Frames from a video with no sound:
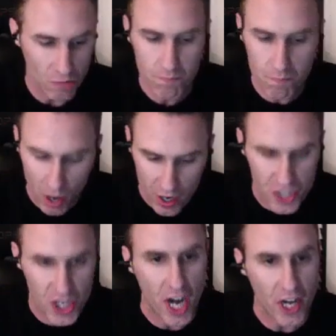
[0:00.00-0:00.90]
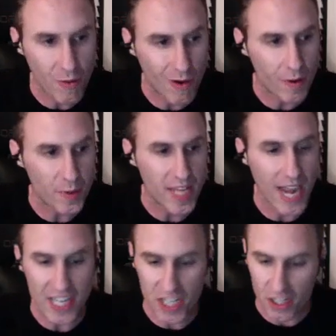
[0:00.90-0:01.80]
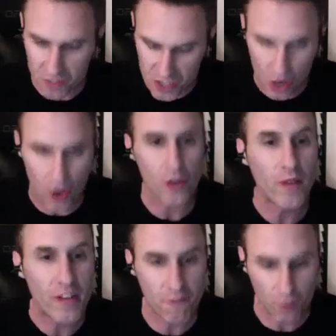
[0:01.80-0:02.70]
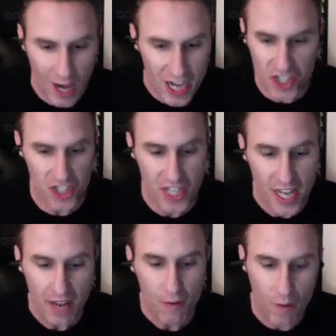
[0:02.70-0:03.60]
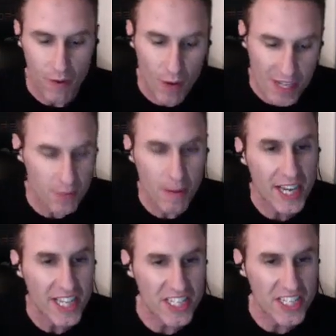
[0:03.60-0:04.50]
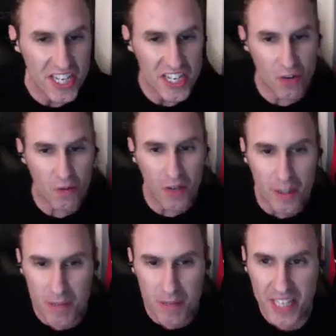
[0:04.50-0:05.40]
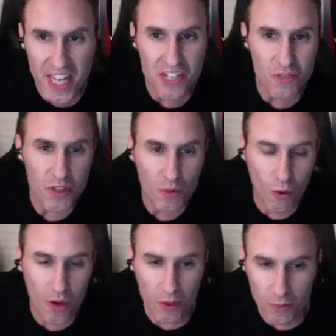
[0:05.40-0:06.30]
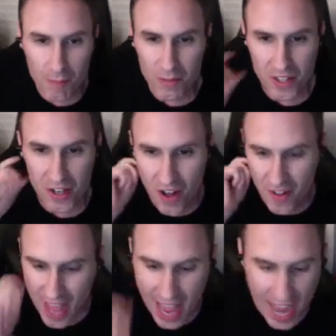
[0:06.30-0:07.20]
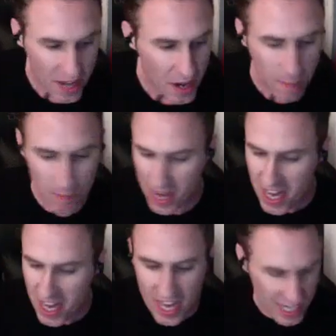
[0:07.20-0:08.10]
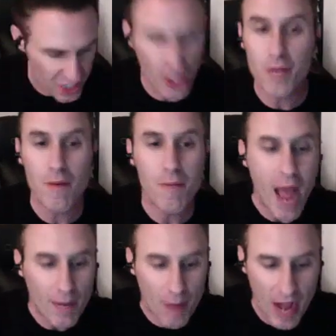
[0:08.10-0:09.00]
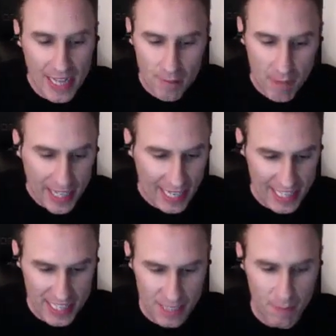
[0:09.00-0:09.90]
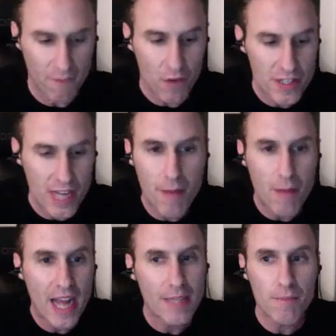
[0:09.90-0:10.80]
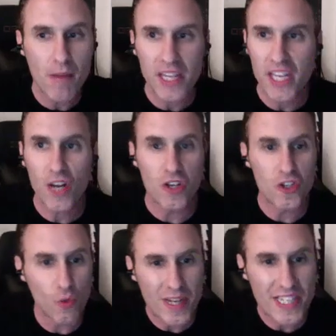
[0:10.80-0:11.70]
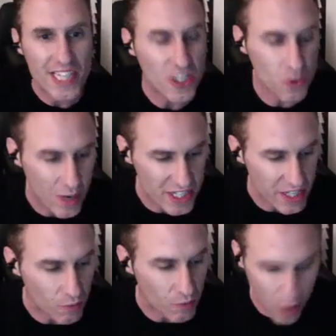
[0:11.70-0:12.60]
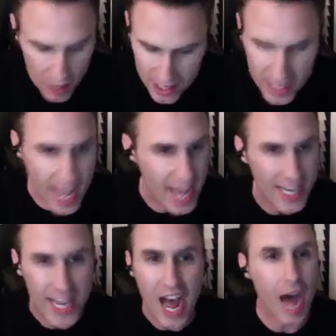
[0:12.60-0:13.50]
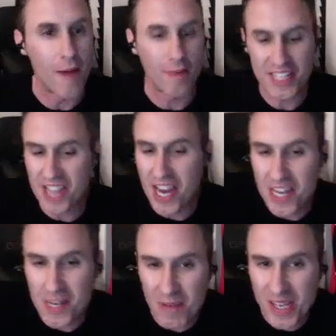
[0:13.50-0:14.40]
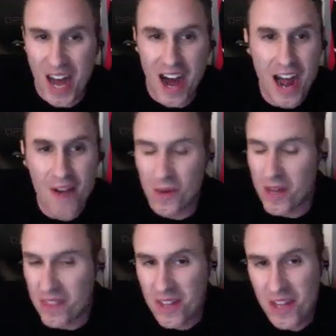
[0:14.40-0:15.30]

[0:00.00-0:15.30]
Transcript: part of January with the idea of starting refreshed when WrestleMania season really begins with the Royal Rumble and all that. But it's good to be back behind the mic. I guess this is my first time behind the mic here in 2021. And I'm excited to be on with